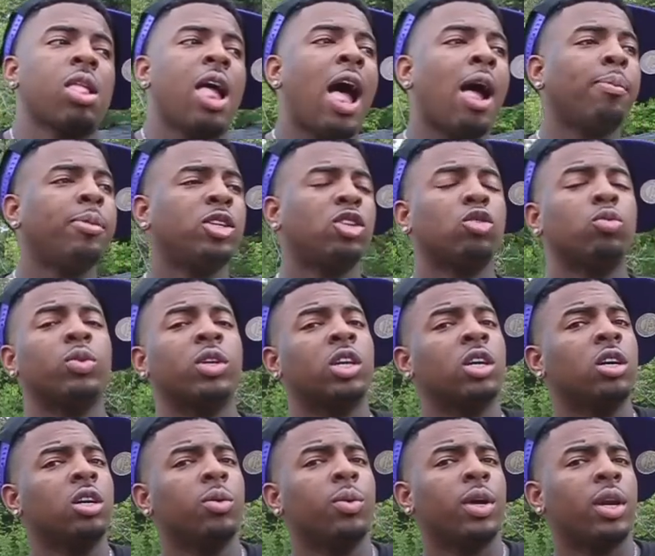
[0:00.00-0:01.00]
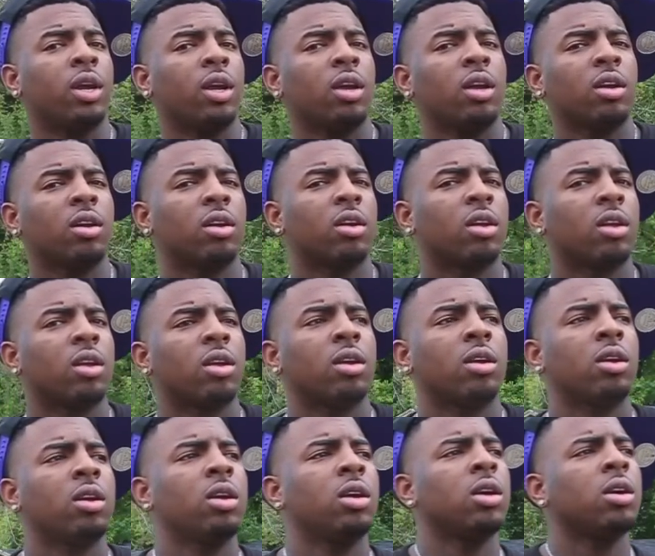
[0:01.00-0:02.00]
I be shooting good with it. Yeah,
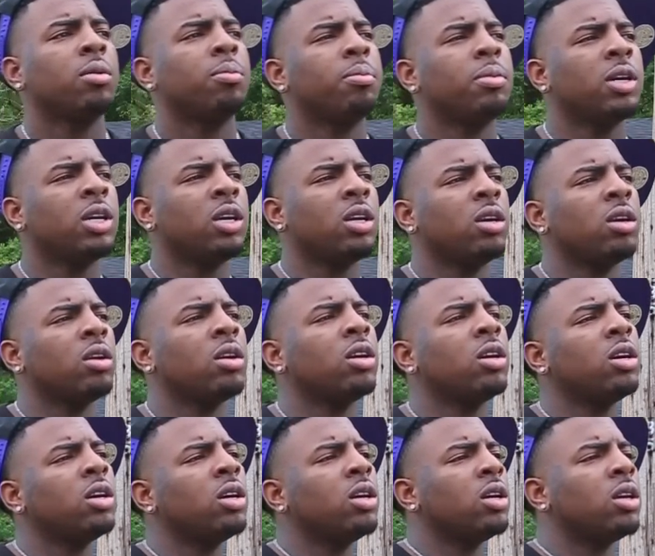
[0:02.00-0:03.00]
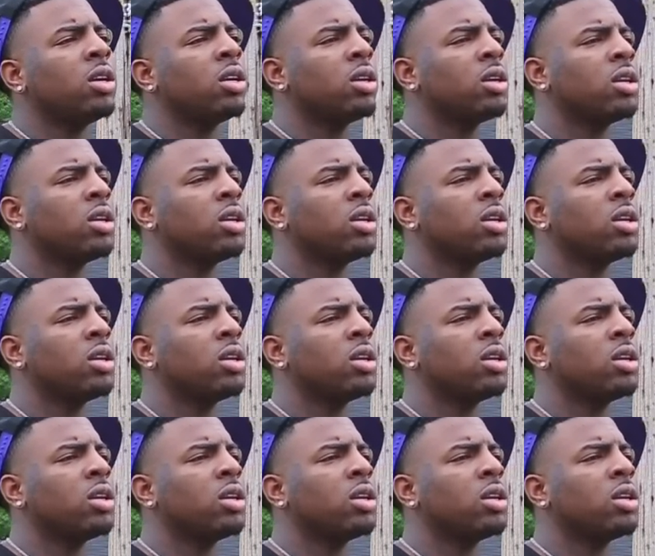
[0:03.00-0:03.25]
yeah, yeah. But uh,